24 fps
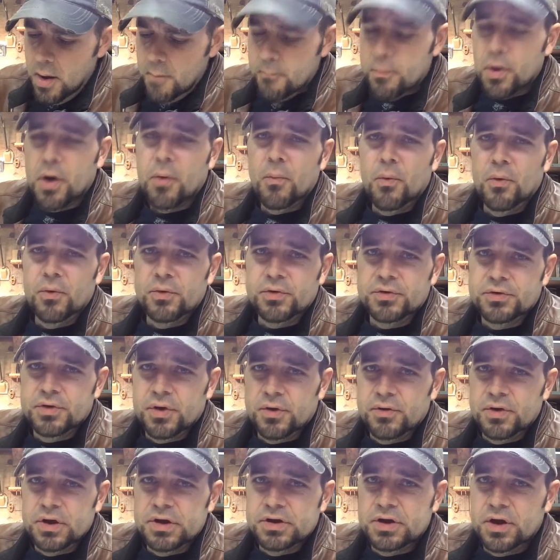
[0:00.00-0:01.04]
But I won't
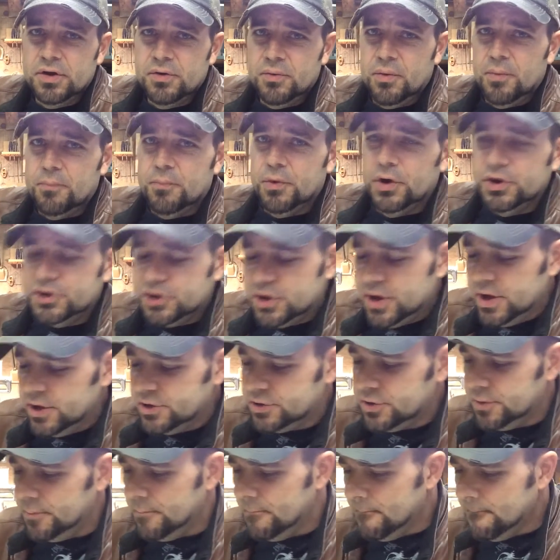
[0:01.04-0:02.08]
turn this into a preach
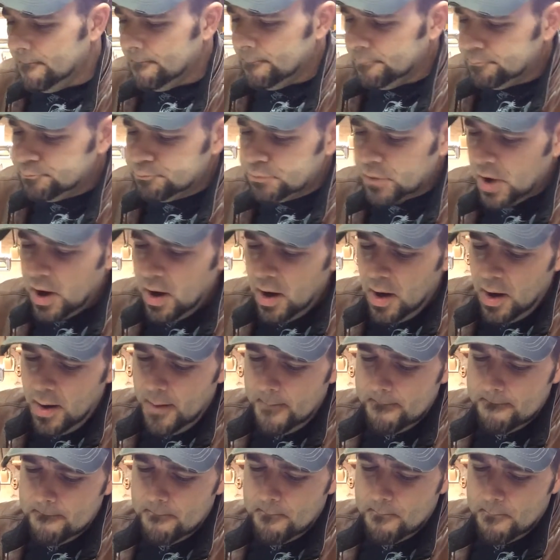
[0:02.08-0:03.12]
session.
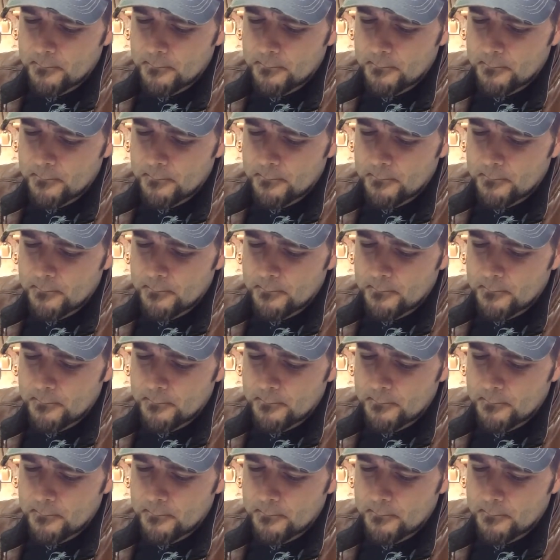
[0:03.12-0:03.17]
Um,